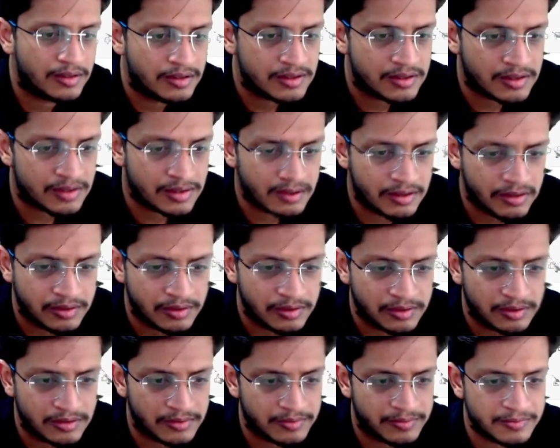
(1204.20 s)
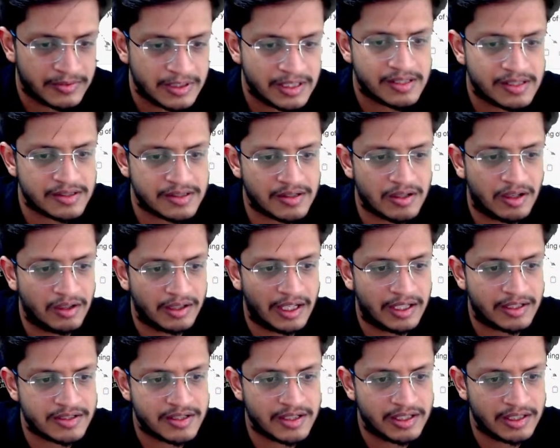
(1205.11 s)
So this is wrong
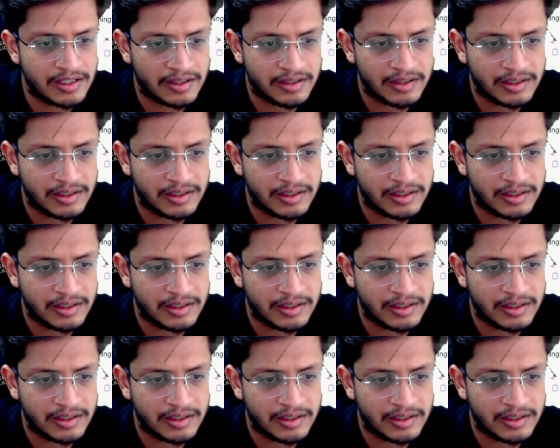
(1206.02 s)
actually.